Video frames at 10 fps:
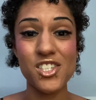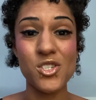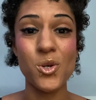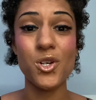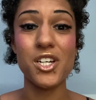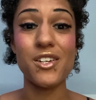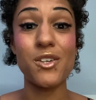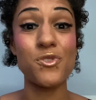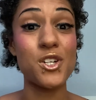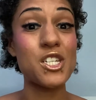So
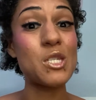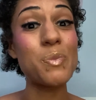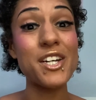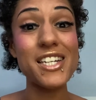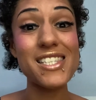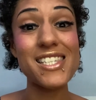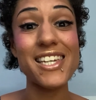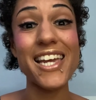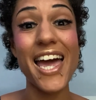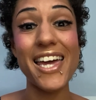if you're
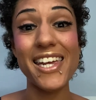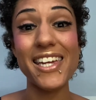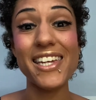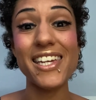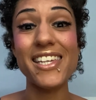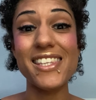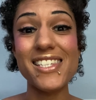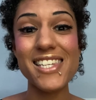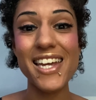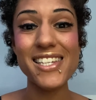experiencing headache in the
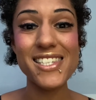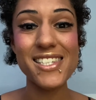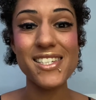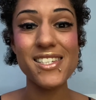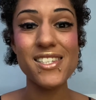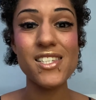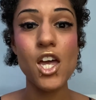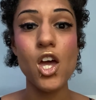sinuses,